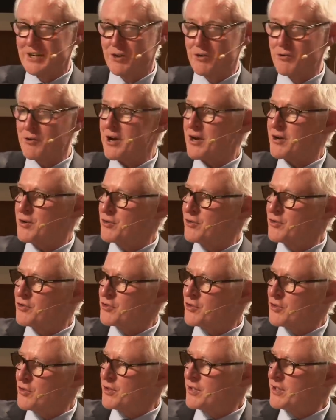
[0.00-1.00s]
grows
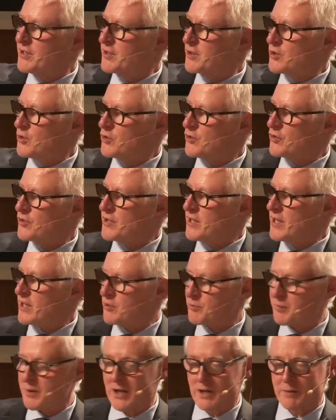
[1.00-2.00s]
during the course of the
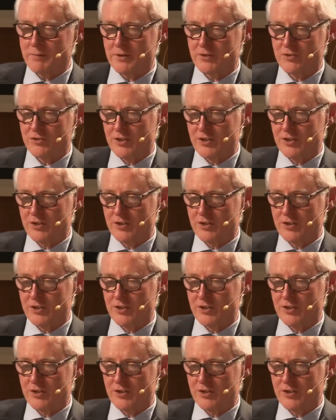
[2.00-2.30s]
next Parliament.